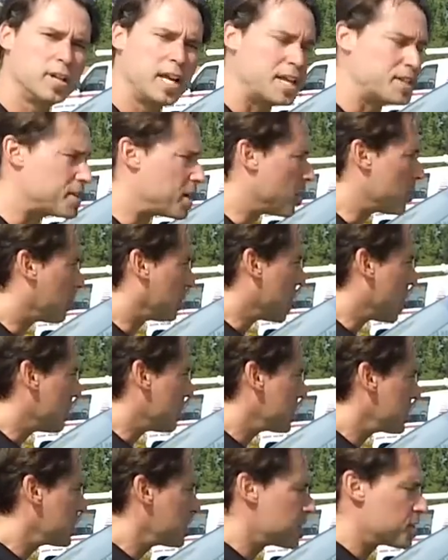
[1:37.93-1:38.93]
Its
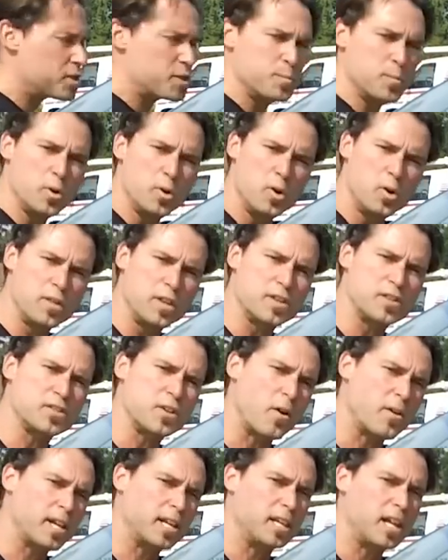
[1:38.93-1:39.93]
unblemished, smooth, and
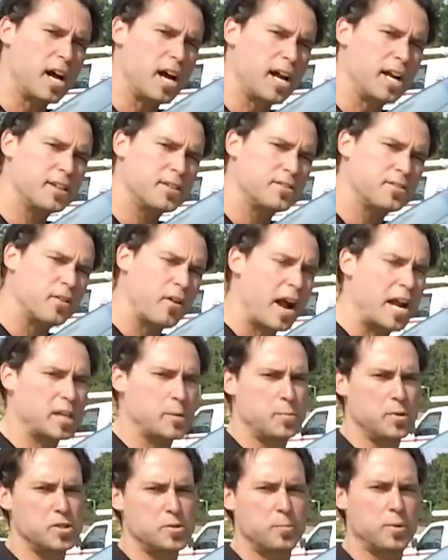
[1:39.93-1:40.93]
sturdy lines are
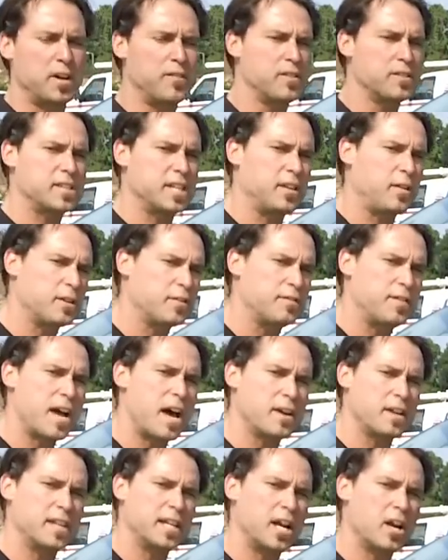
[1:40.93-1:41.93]
attributes previously only
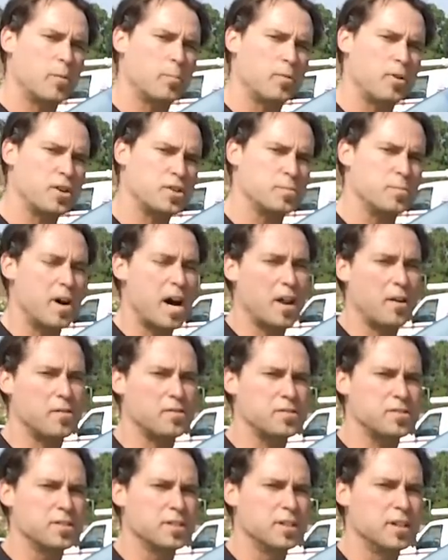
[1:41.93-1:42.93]
found in the airbrush
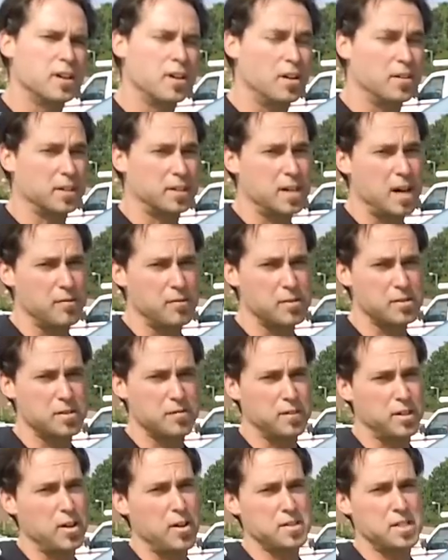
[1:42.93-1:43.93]
models on the covers
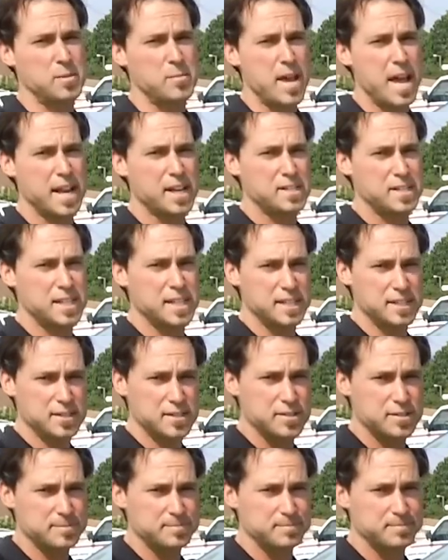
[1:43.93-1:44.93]
of glossy
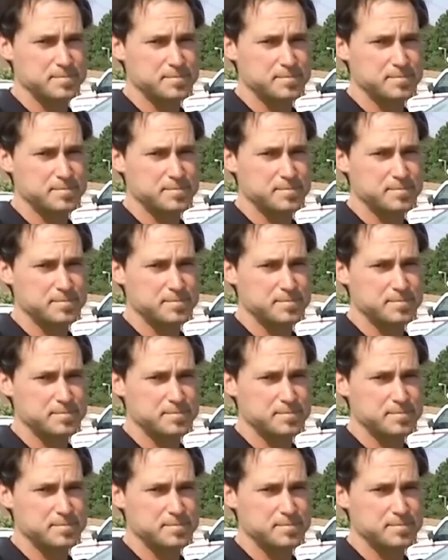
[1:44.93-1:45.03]
magazines.